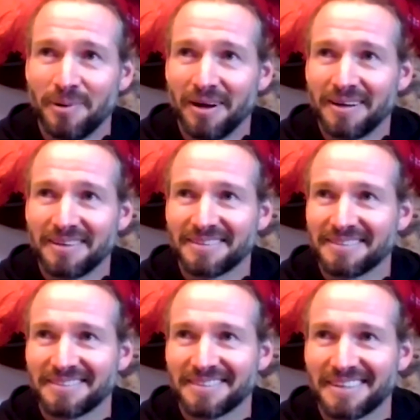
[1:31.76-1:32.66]
But
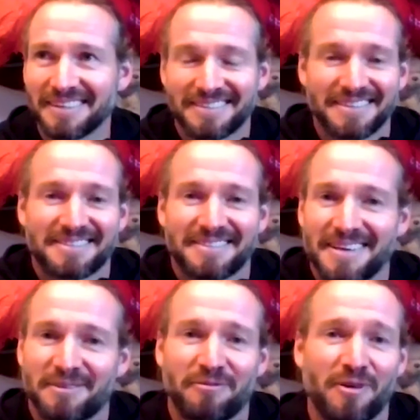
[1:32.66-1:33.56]

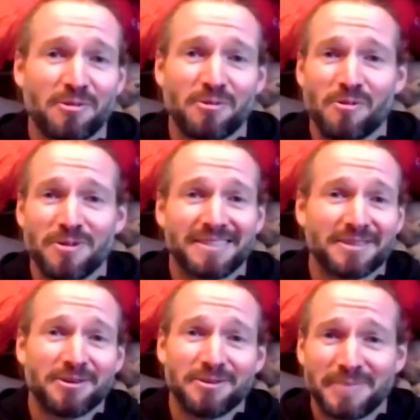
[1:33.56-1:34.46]
it's fun what we
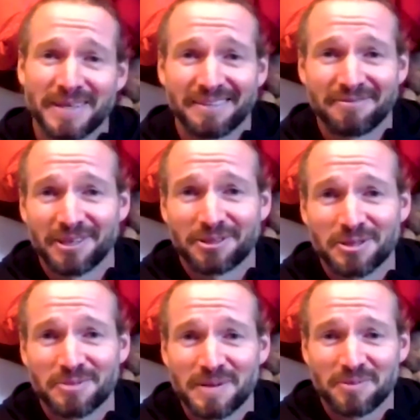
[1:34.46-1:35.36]
do, being
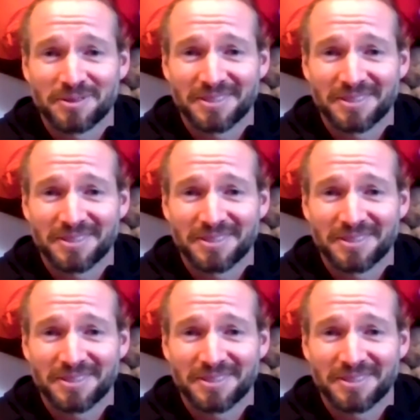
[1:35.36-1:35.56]
adventurous people.